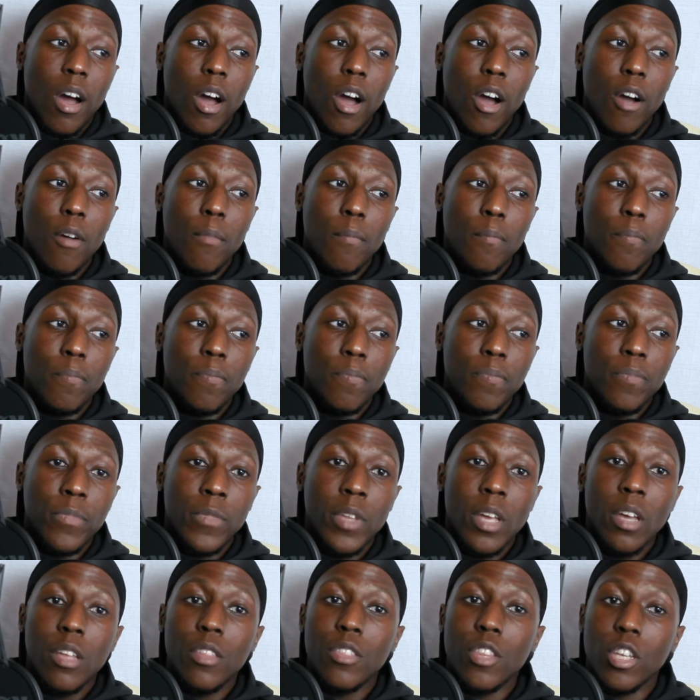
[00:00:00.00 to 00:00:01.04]
um
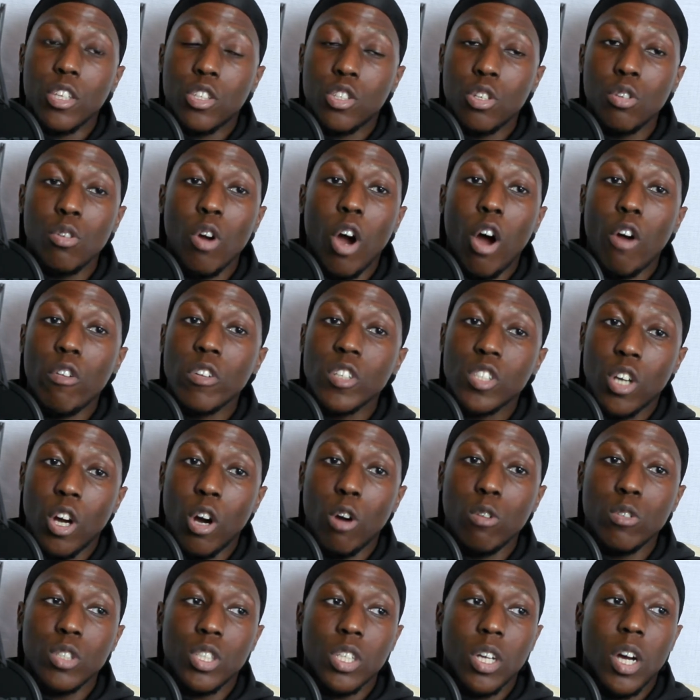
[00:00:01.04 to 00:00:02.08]
the two, Orange
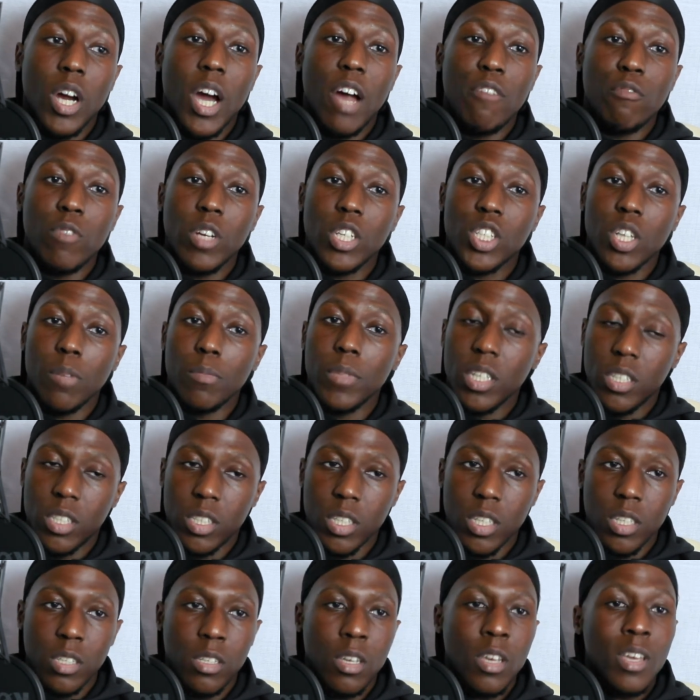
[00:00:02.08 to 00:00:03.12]
Culture and Rich
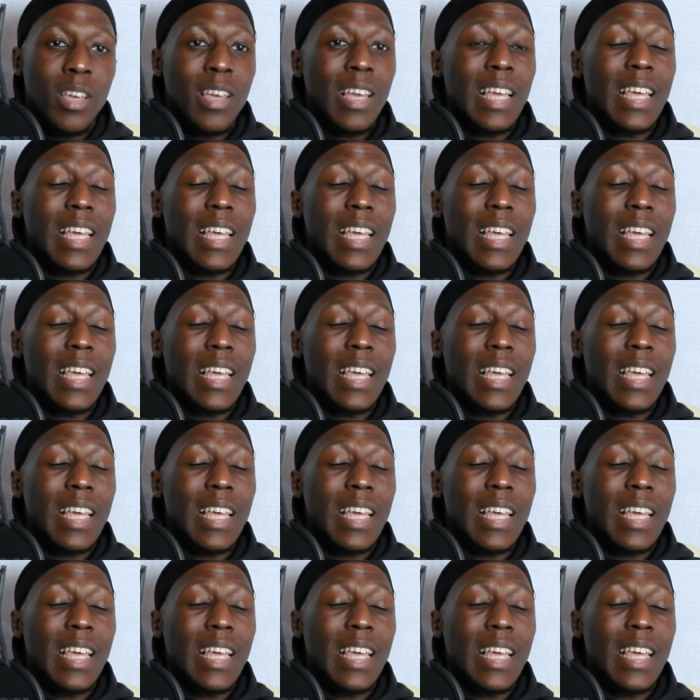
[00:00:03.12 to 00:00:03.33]
Mnisi,